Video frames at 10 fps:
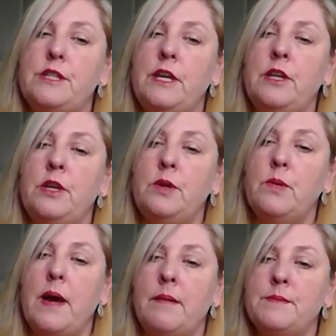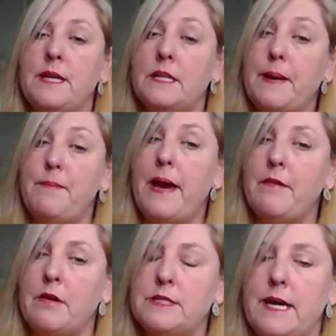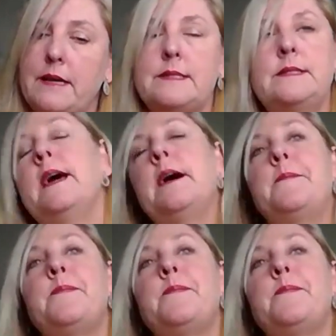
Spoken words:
then you start to pay payroll tax. Now,